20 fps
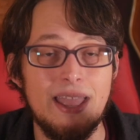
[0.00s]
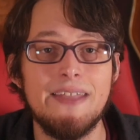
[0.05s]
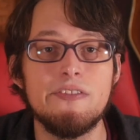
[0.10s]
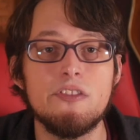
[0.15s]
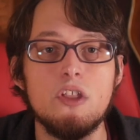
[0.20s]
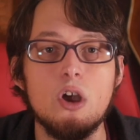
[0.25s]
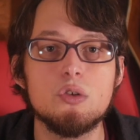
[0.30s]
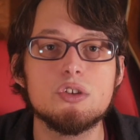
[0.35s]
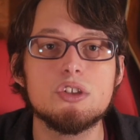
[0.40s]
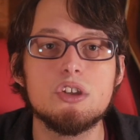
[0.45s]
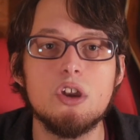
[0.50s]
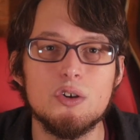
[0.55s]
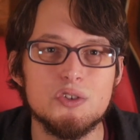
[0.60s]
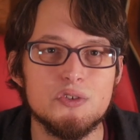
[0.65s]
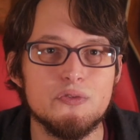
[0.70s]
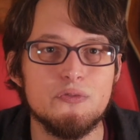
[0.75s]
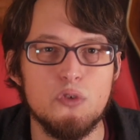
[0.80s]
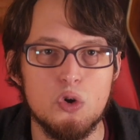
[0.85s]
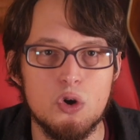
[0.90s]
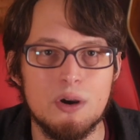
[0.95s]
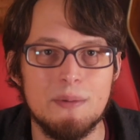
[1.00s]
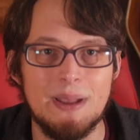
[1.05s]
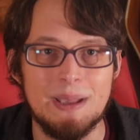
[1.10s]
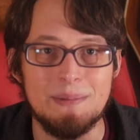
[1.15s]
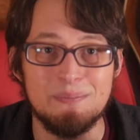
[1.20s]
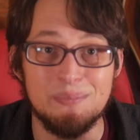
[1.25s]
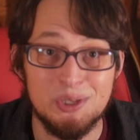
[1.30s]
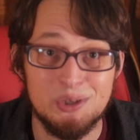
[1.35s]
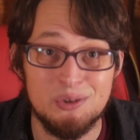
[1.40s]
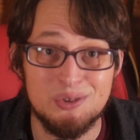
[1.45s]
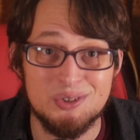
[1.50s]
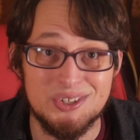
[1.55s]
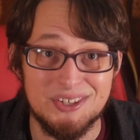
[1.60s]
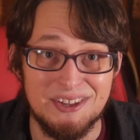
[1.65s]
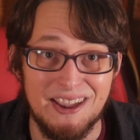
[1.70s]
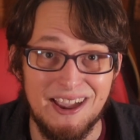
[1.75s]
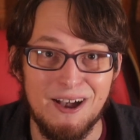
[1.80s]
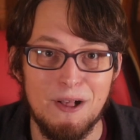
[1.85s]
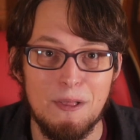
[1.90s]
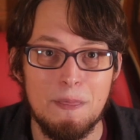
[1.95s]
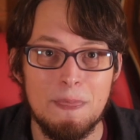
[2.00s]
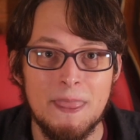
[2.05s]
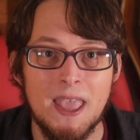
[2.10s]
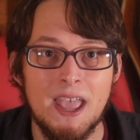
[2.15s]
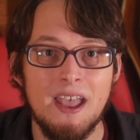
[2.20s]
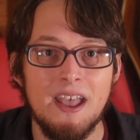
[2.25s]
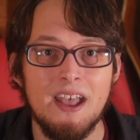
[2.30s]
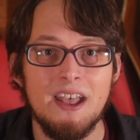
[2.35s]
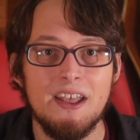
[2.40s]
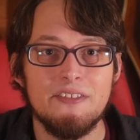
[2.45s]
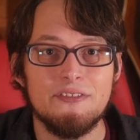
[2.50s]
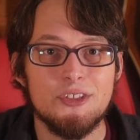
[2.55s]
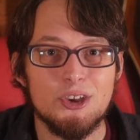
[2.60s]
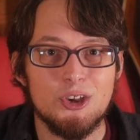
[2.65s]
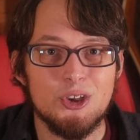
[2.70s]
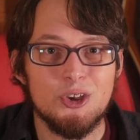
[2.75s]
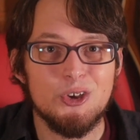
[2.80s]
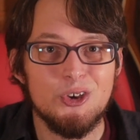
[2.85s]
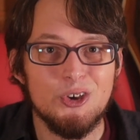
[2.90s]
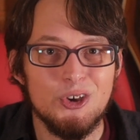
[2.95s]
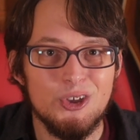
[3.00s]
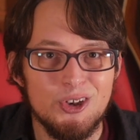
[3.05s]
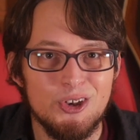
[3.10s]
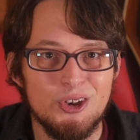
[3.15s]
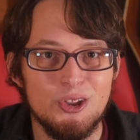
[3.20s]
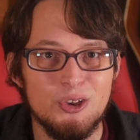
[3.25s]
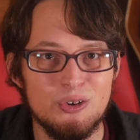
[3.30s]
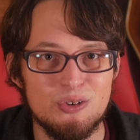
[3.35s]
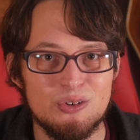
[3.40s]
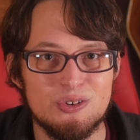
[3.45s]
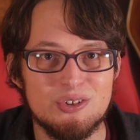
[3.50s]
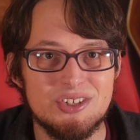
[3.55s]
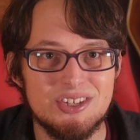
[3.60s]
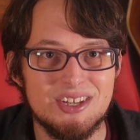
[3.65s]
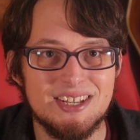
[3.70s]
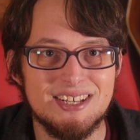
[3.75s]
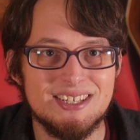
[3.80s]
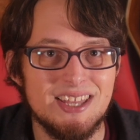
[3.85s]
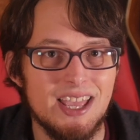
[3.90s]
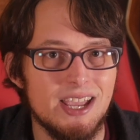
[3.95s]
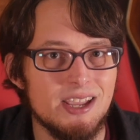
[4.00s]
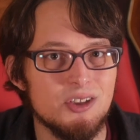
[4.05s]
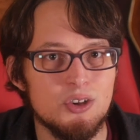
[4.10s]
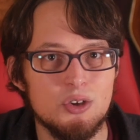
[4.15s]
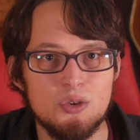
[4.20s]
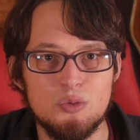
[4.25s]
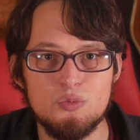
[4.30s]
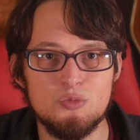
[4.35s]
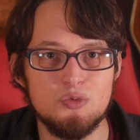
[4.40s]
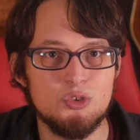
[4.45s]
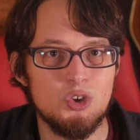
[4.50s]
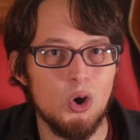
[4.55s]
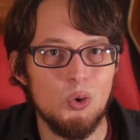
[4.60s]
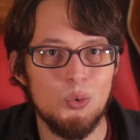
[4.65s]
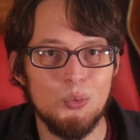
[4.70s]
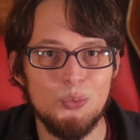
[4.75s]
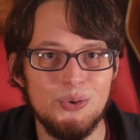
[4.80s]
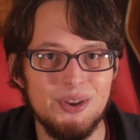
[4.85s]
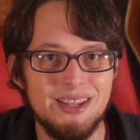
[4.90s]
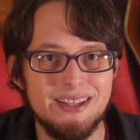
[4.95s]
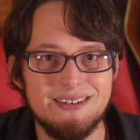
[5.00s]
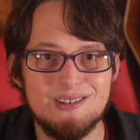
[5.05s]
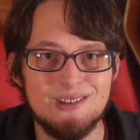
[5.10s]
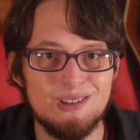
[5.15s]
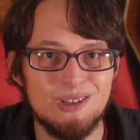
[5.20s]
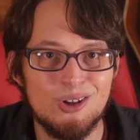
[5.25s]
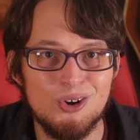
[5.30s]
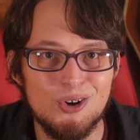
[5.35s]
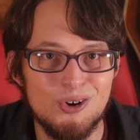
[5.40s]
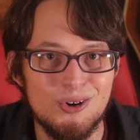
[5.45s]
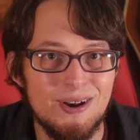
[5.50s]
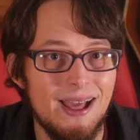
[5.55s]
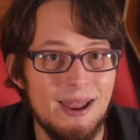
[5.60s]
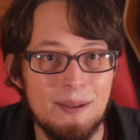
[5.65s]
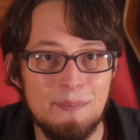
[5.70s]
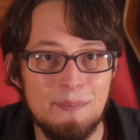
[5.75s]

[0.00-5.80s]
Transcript: and those notes form a blues scale. The good news is that you don't need to learn how to